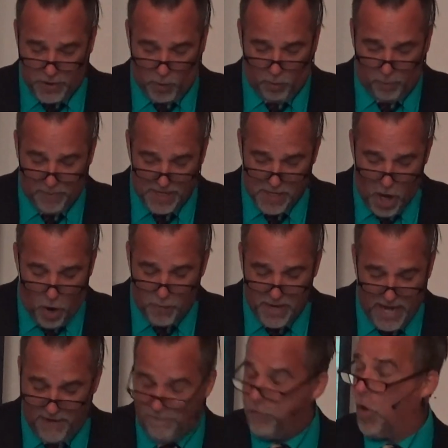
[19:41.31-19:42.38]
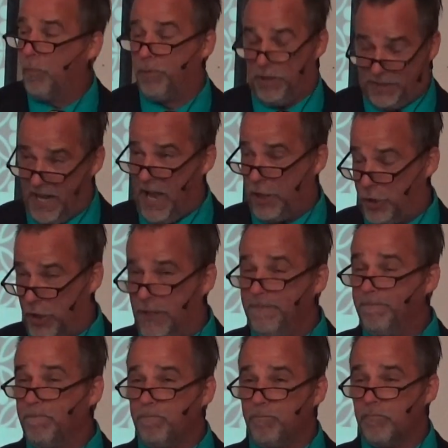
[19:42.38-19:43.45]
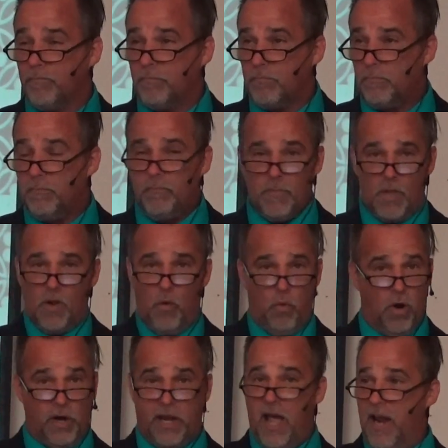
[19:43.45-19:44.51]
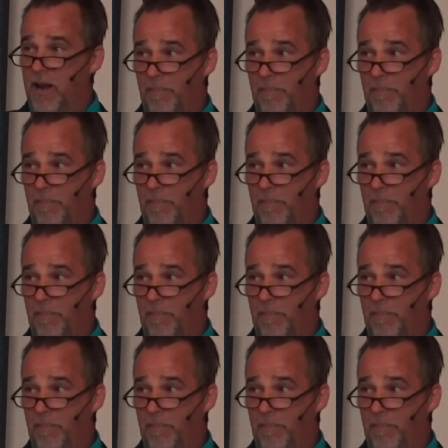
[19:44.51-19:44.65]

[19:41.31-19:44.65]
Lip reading: there will be no need for protection. We're going